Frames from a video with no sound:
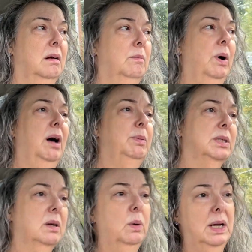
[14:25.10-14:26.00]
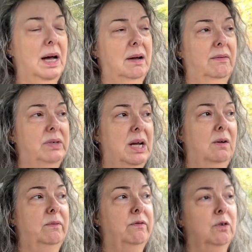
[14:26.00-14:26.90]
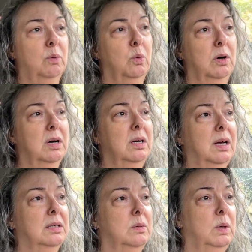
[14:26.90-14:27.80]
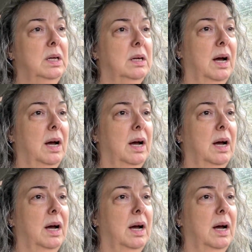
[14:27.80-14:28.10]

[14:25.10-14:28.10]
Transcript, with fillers: Bob is going out of town for work next week.